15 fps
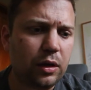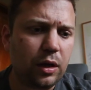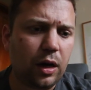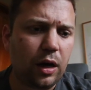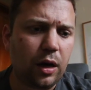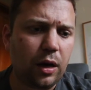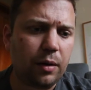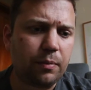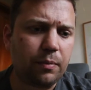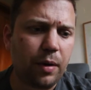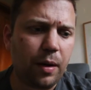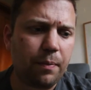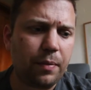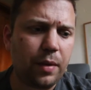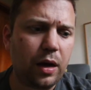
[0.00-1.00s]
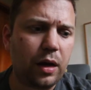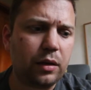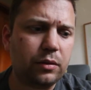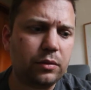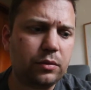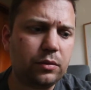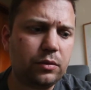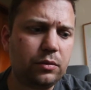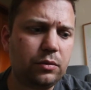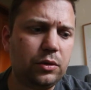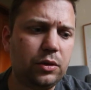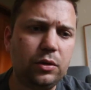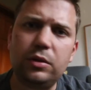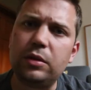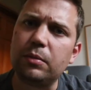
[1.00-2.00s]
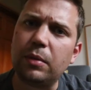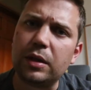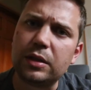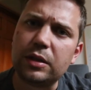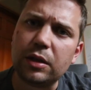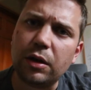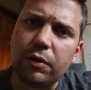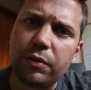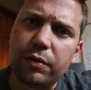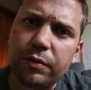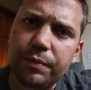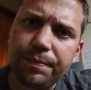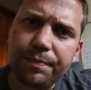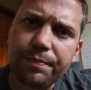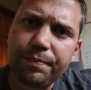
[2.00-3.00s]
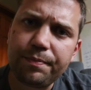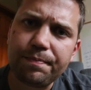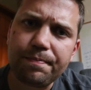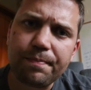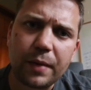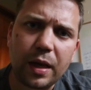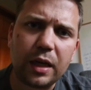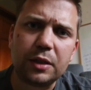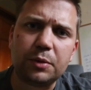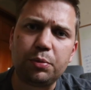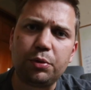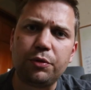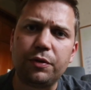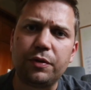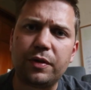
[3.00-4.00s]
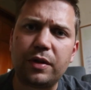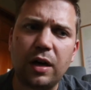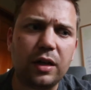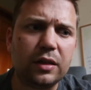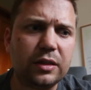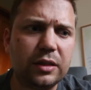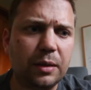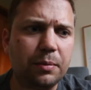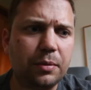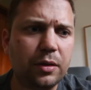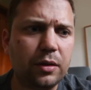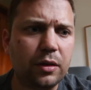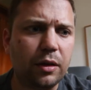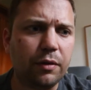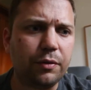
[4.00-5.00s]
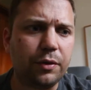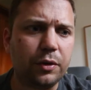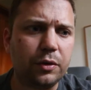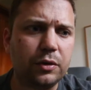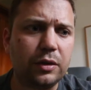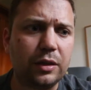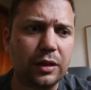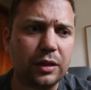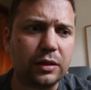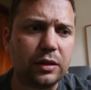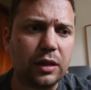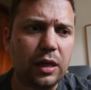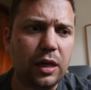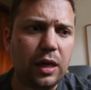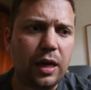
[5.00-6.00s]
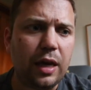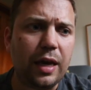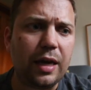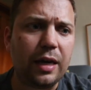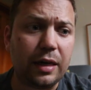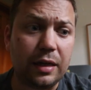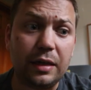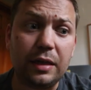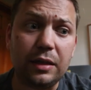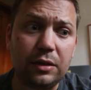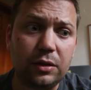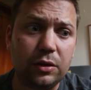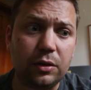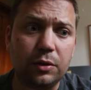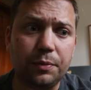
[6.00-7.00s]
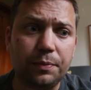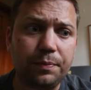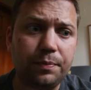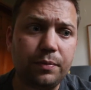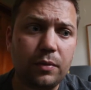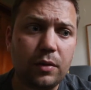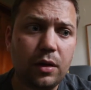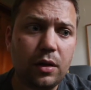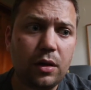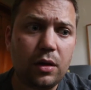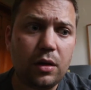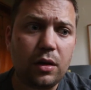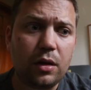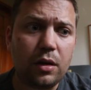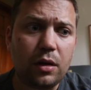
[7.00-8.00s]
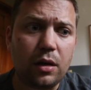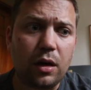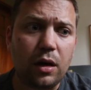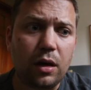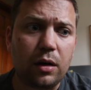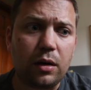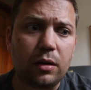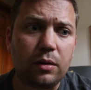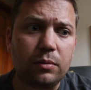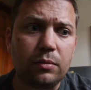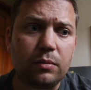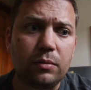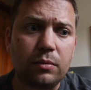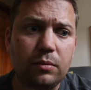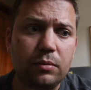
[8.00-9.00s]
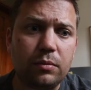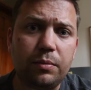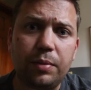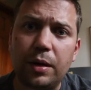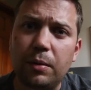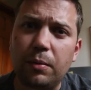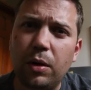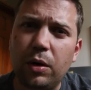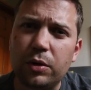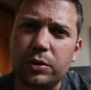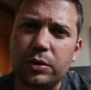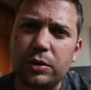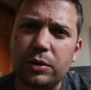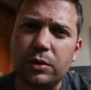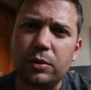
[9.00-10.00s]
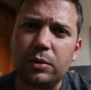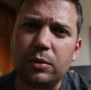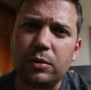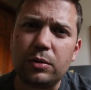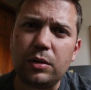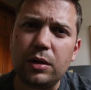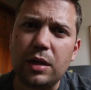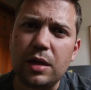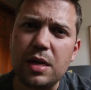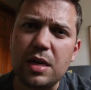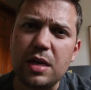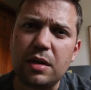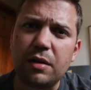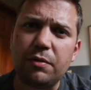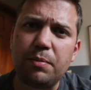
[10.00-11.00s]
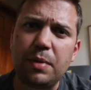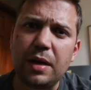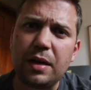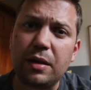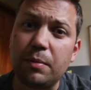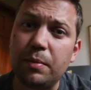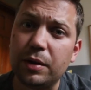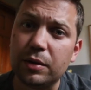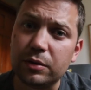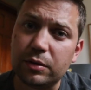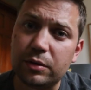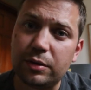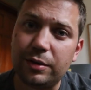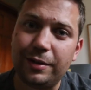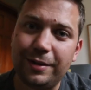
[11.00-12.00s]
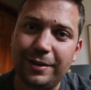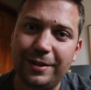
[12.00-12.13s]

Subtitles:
I'm not using myself as proof of concept of those things, and I need to. But I'm also in need of paying the bills.